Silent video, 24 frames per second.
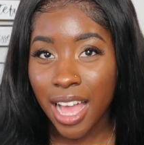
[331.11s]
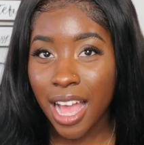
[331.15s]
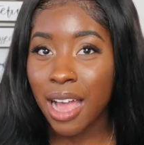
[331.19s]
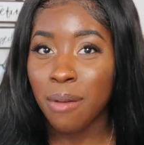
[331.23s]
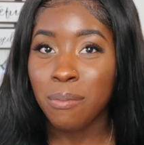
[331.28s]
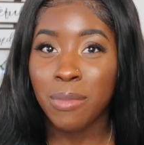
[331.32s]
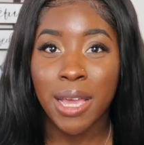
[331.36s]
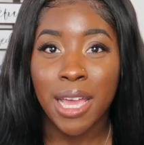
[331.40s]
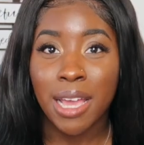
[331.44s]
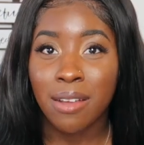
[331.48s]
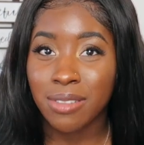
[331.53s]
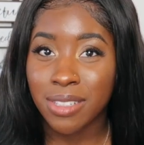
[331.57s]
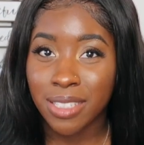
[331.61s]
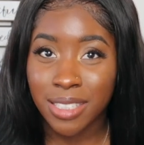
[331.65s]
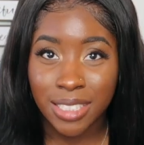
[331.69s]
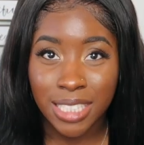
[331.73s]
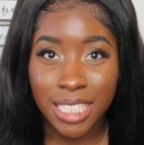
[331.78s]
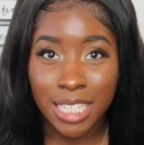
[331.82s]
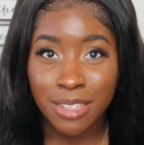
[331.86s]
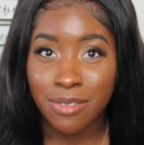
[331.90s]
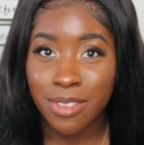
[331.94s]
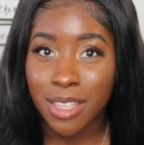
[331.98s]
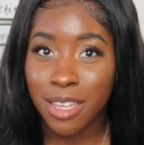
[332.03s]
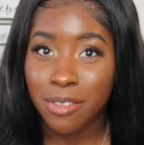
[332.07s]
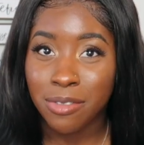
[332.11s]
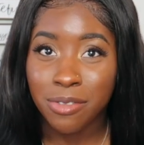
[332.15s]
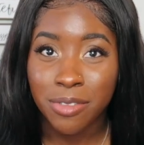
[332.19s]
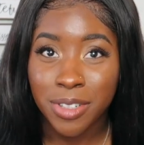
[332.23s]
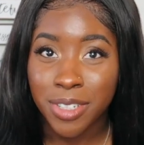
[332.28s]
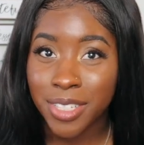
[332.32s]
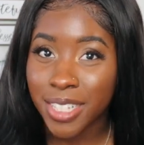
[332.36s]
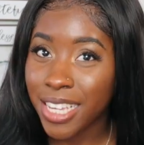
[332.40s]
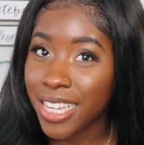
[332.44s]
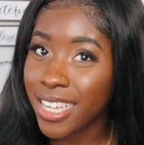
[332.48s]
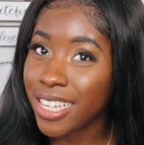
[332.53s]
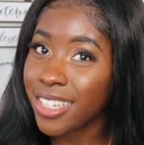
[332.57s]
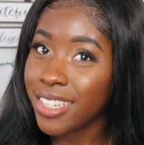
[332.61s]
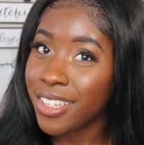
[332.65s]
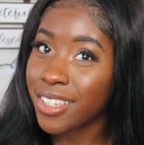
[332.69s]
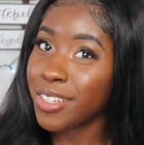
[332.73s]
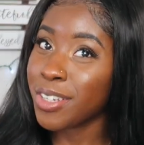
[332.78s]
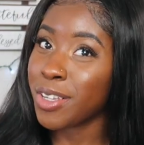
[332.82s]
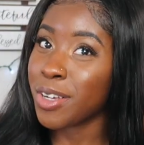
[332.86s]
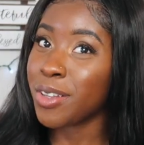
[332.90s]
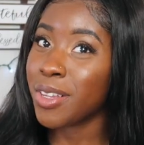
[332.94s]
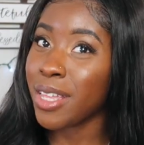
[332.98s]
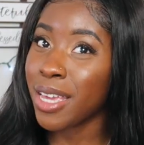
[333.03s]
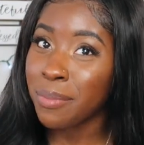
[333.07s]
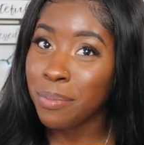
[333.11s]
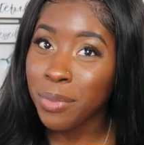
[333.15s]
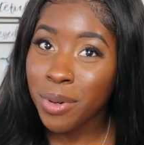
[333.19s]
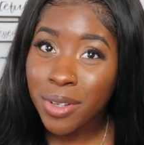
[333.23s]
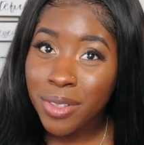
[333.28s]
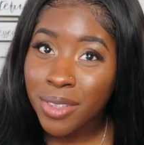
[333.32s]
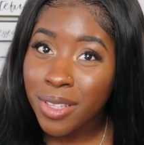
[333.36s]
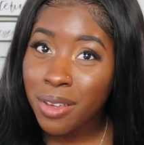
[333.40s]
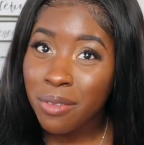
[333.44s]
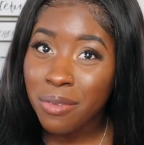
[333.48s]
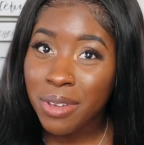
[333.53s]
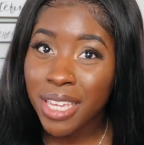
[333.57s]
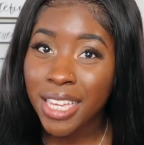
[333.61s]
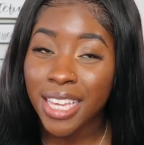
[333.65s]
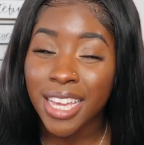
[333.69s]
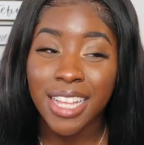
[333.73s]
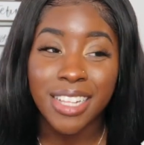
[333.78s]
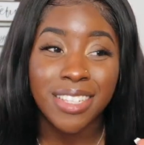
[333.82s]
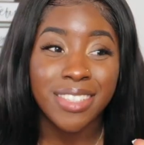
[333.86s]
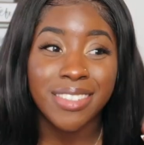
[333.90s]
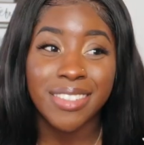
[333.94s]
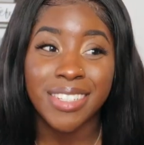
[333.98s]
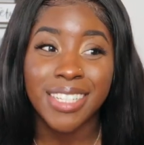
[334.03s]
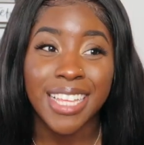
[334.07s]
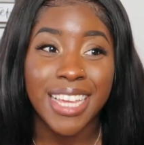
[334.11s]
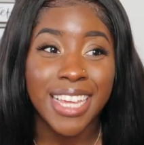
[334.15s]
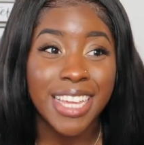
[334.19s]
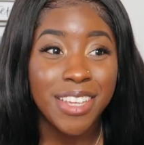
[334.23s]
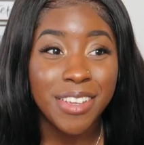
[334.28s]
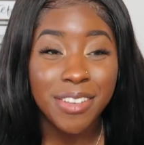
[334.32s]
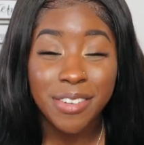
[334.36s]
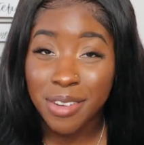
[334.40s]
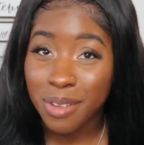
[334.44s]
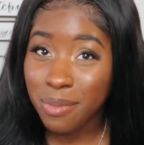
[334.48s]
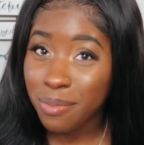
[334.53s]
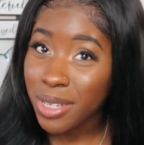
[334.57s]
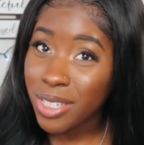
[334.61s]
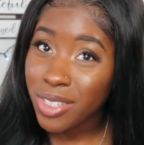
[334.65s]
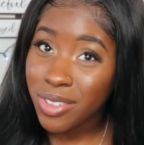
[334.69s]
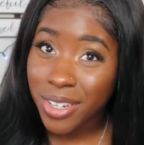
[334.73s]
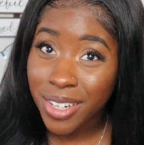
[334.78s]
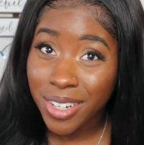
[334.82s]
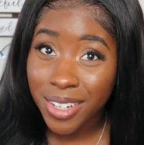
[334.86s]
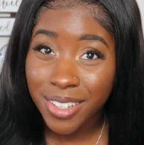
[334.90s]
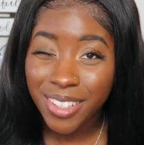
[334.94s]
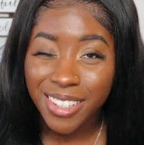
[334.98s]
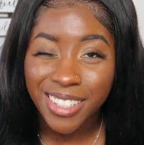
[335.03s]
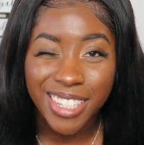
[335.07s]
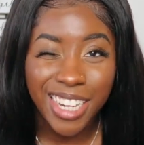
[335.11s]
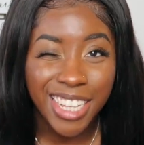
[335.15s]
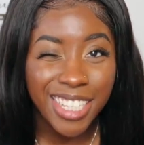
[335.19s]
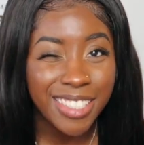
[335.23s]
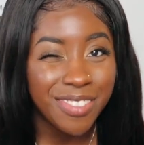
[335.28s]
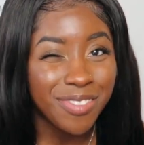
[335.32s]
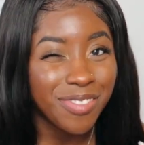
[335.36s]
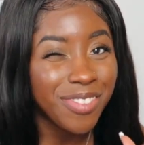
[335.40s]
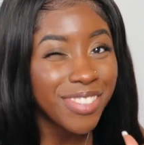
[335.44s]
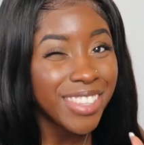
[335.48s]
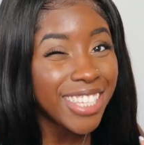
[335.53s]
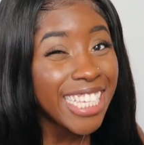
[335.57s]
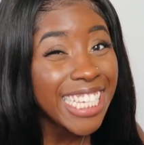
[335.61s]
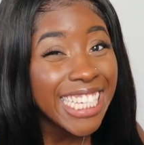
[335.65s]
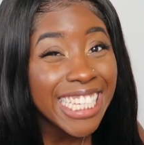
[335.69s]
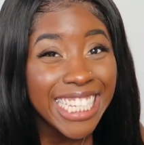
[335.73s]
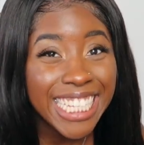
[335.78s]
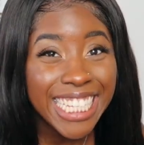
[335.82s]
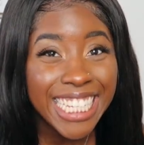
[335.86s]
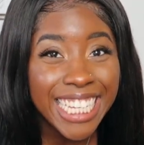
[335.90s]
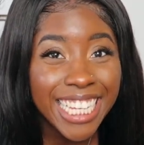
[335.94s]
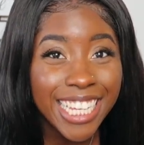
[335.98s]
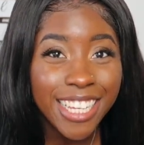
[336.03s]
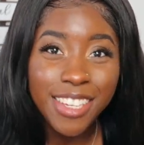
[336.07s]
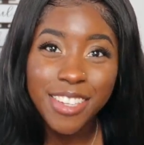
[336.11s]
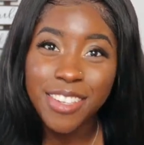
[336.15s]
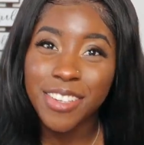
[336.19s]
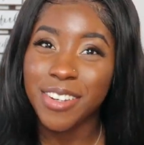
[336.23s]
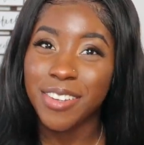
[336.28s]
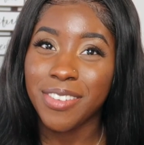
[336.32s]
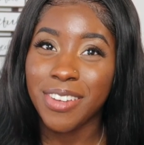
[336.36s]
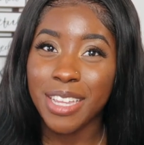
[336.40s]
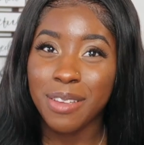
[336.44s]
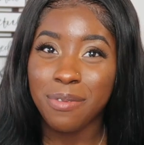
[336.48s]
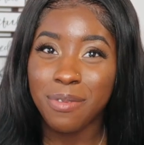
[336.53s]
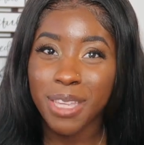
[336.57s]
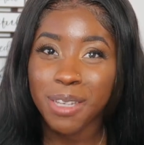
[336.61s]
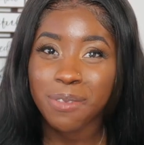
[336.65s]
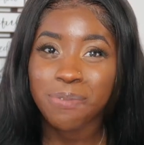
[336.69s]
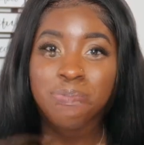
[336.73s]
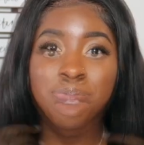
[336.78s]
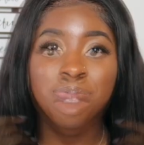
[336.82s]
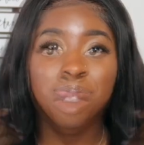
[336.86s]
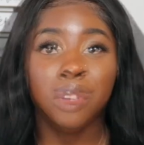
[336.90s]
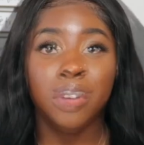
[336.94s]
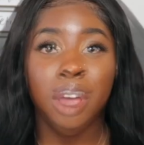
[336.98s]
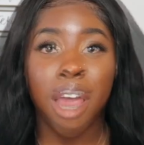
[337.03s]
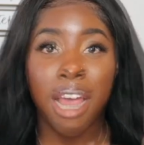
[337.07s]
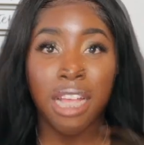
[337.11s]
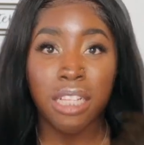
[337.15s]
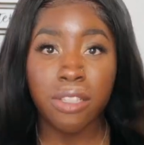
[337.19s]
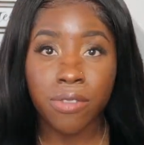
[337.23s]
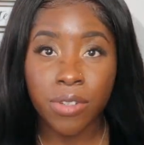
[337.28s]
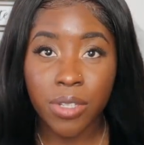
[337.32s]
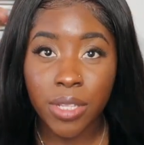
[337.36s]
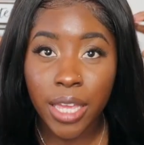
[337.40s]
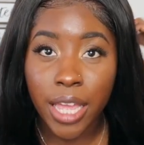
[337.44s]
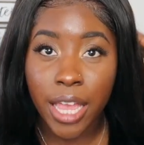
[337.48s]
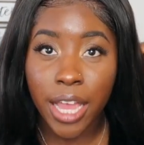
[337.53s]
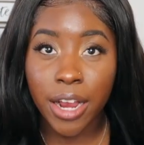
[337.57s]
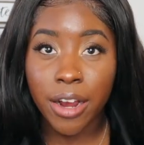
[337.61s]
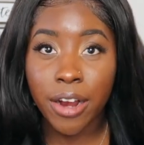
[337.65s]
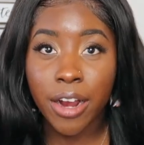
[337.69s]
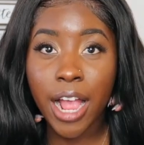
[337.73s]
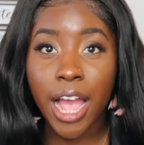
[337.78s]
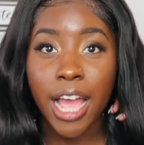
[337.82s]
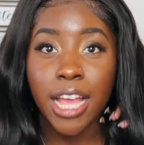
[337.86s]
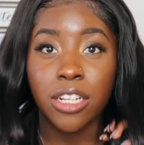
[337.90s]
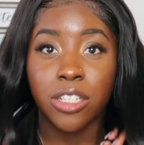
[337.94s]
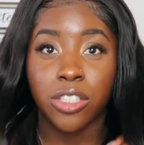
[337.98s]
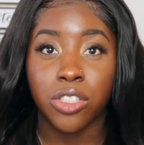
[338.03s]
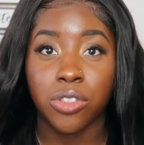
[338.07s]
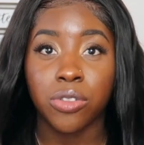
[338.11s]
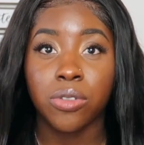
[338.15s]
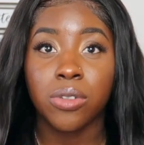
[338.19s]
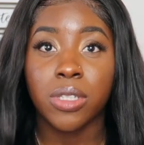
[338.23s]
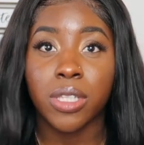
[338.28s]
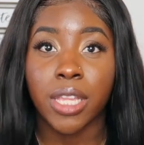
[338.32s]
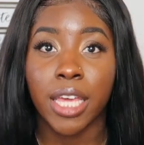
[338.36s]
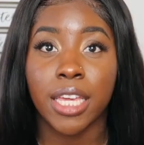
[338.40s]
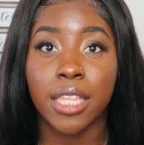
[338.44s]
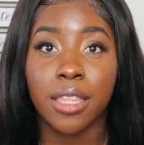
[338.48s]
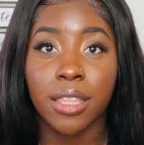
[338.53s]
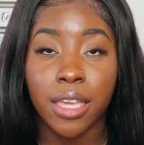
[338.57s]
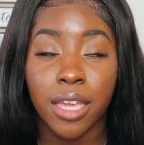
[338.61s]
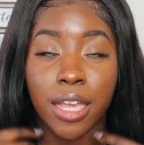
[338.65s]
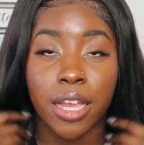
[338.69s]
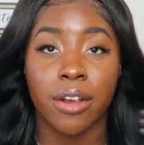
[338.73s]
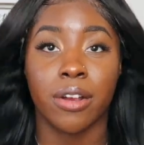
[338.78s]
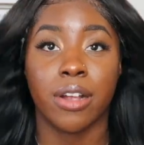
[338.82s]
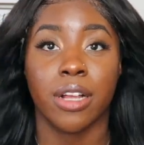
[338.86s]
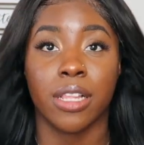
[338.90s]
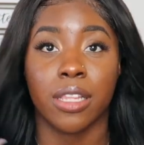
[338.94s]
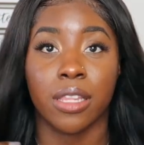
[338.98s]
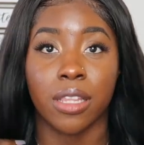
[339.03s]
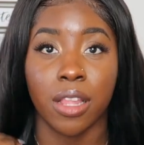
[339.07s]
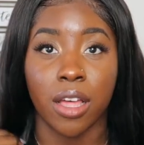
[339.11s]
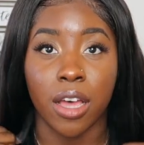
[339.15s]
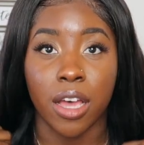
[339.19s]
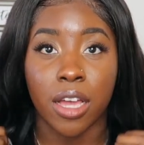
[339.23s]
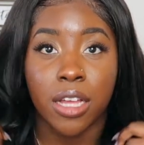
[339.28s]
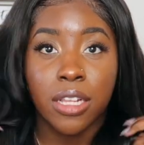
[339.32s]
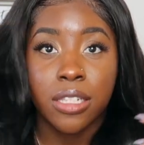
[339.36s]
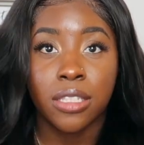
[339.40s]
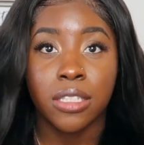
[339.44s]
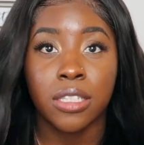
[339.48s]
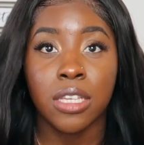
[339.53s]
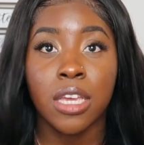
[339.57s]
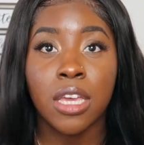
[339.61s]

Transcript: I'm gonna have to save that for like, you know, like birthday weekend or like, you know, me trying to look nice and fleeky, you know what I mean? So as for the hair, I do like the hair a lot.